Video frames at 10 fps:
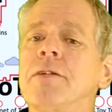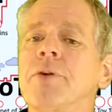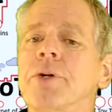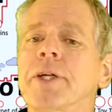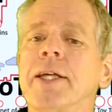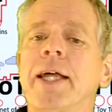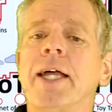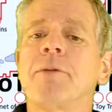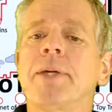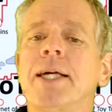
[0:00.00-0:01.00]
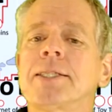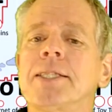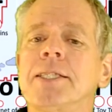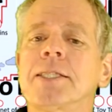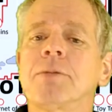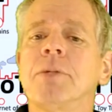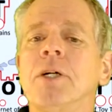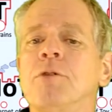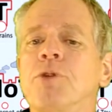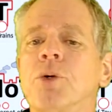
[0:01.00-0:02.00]
a working A B S system
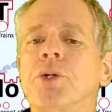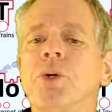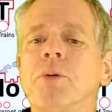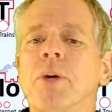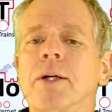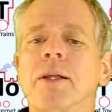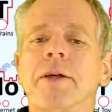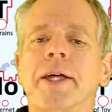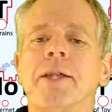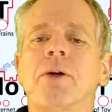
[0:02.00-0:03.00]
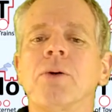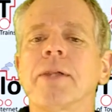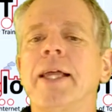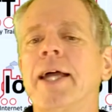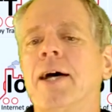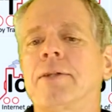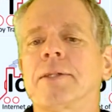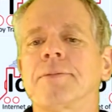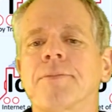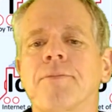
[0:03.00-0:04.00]
for your model railroad layout.
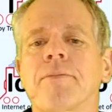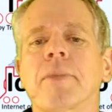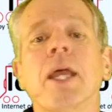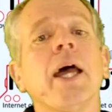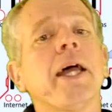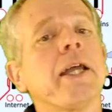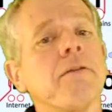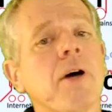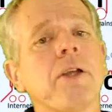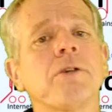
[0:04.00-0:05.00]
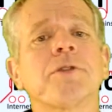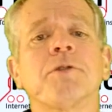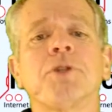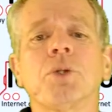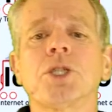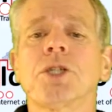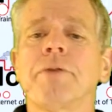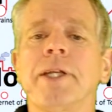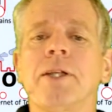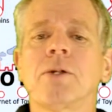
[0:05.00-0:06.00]
In one of the future
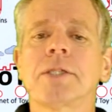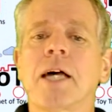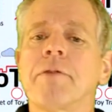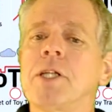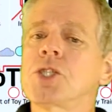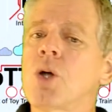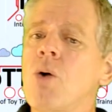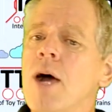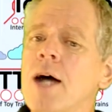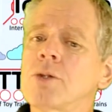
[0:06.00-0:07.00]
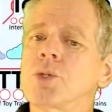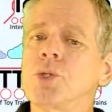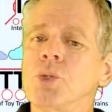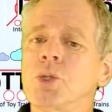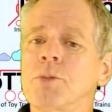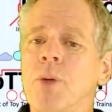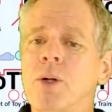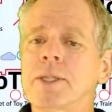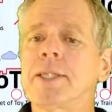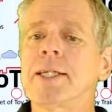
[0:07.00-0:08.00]
videos, I will show how to use
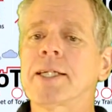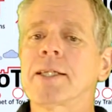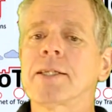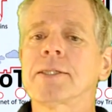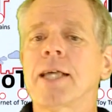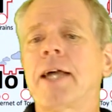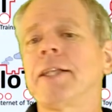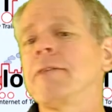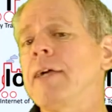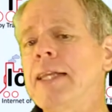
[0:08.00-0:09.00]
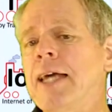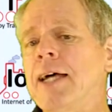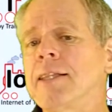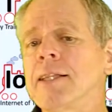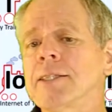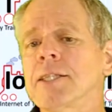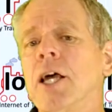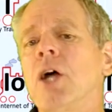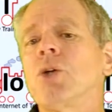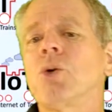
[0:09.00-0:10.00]
block detectors and event handlers
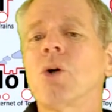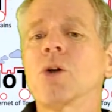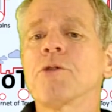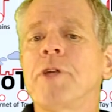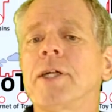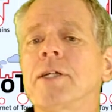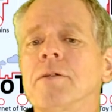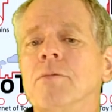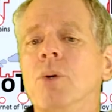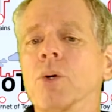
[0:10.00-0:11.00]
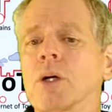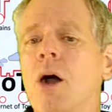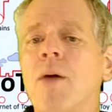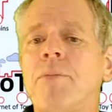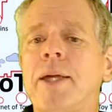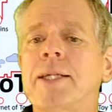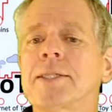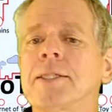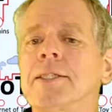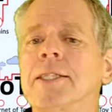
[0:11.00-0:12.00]
to configure more
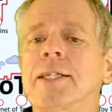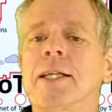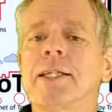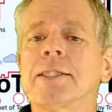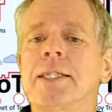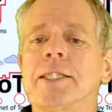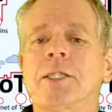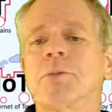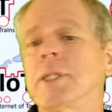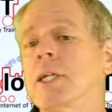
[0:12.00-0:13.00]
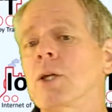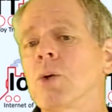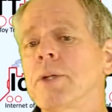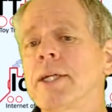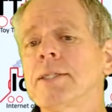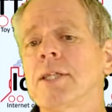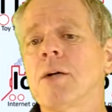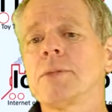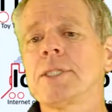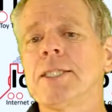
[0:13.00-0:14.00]
complex signaling systems, including
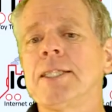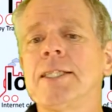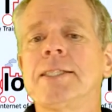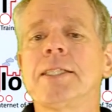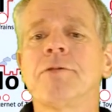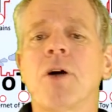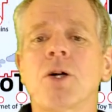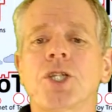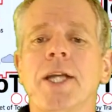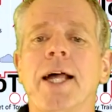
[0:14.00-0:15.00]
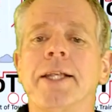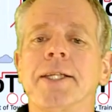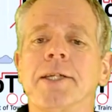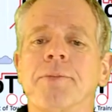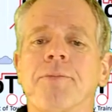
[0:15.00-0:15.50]
some C T C functionality.